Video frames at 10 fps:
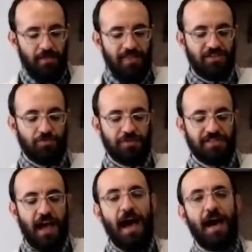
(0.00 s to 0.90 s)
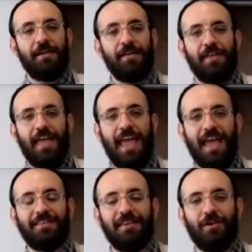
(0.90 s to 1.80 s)
this was God
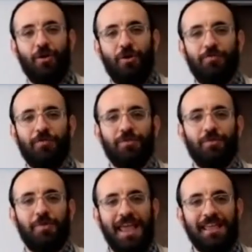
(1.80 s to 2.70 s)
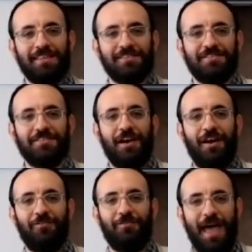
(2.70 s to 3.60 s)
handing over the reins
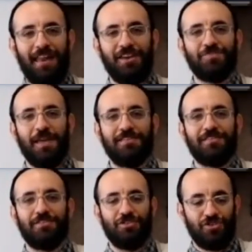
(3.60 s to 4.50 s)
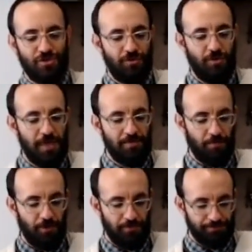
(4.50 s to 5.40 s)
of management to the
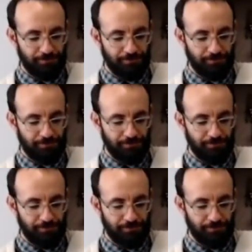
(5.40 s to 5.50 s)
people.